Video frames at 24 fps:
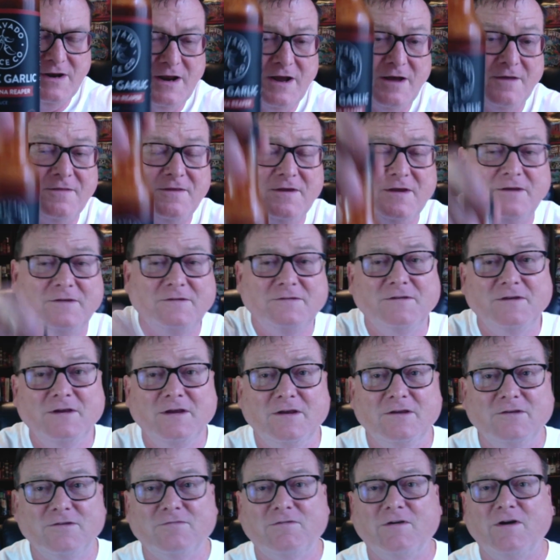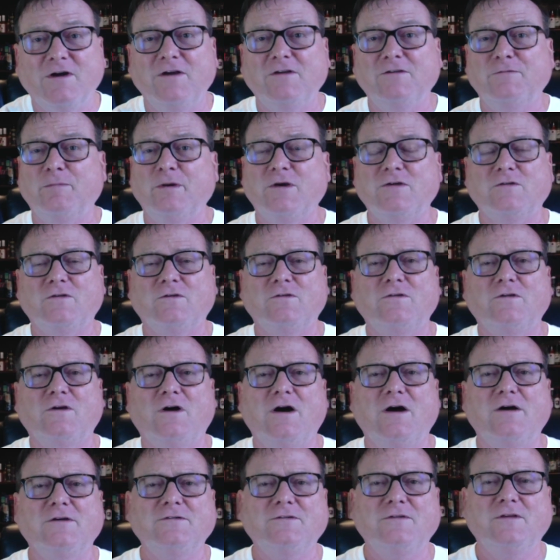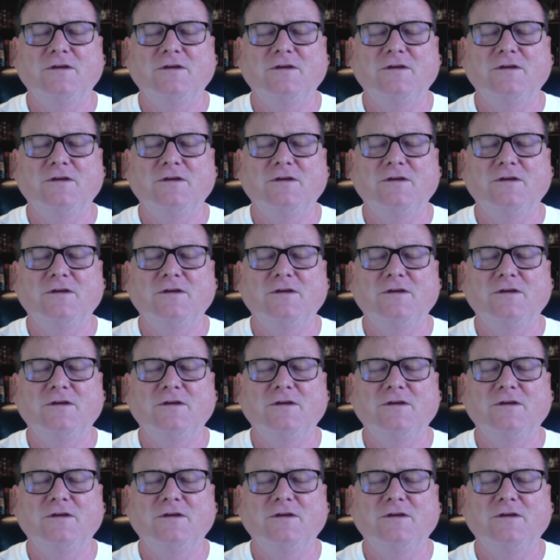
Now, this is very special sauce.